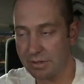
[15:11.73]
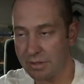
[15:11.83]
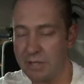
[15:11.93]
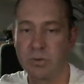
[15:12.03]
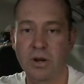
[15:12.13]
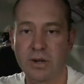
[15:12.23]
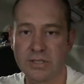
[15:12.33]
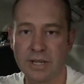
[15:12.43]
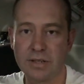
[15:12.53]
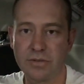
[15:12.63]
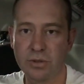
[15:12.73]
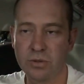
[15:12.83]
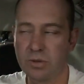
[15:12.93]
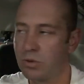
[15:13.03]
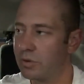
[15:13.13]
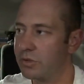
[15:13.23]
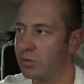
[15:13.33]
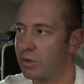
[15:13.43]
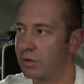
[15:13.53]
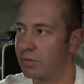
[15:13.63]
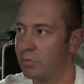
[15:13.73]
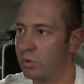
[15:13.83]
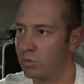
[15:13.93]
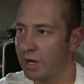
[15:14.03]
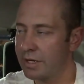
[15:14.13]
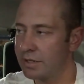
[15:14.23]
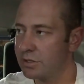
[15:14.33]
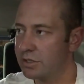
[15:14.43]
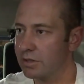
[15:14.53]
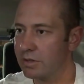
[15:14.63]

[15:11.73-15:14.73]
you want to isolate your fuel, or if you want more range,